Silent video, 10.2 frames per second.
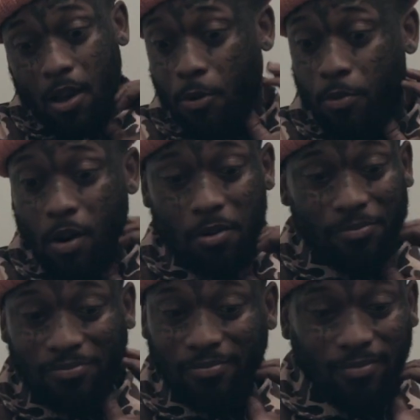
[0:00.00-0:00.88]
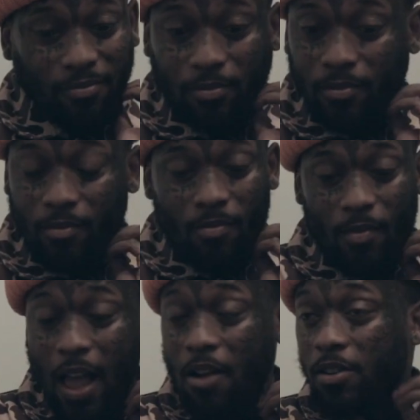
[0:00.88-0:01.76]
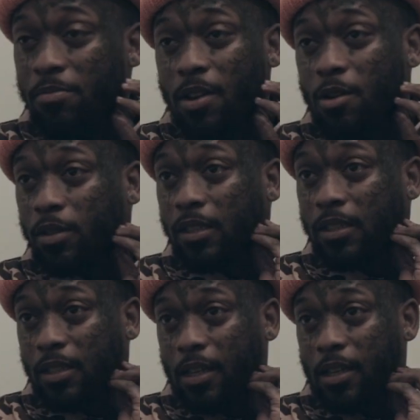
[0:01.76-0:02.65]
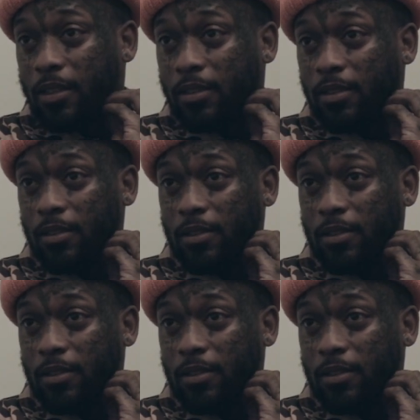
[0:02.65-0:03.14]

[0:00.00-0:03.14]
yo, bro, I don't even know what this is.